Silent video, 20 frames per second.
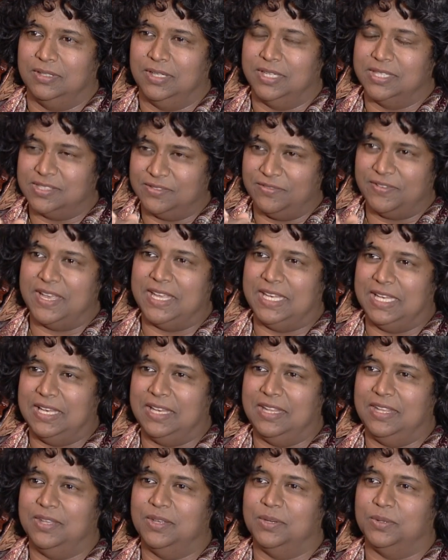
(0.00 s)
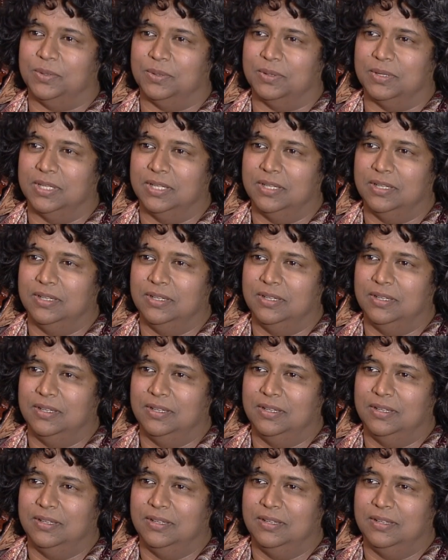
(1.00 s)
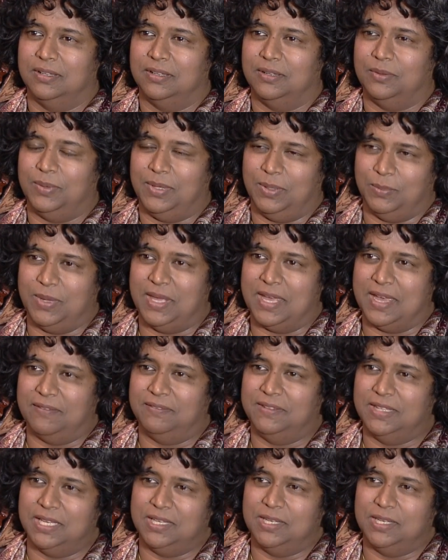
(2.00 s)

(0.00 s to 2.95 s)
It's finally you. Mm-hmm. We have that